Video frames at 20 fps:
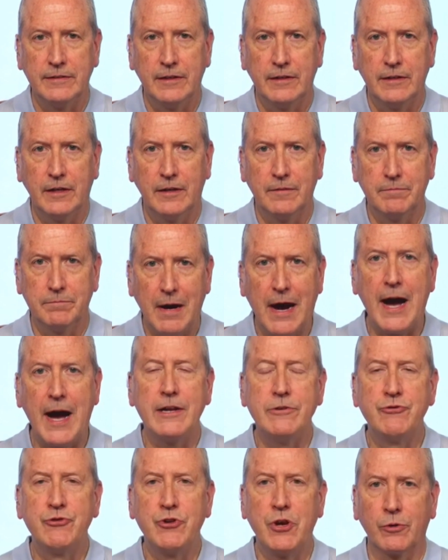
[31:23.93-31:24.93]
My
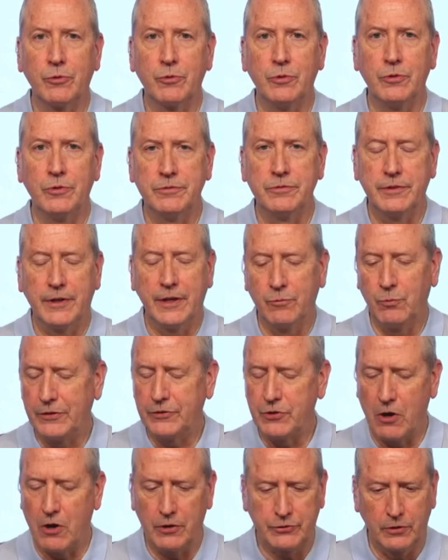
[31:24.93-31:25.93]
general, and we
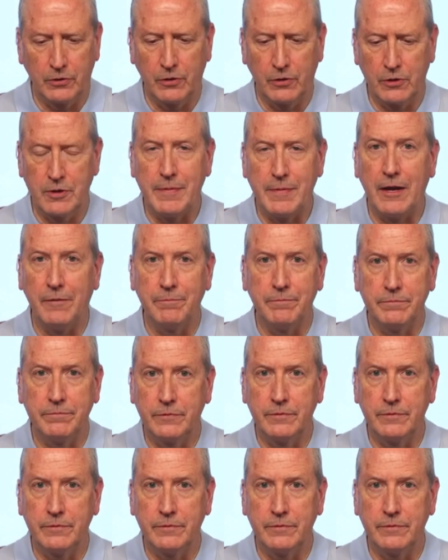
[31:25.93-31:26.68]
talked earlier about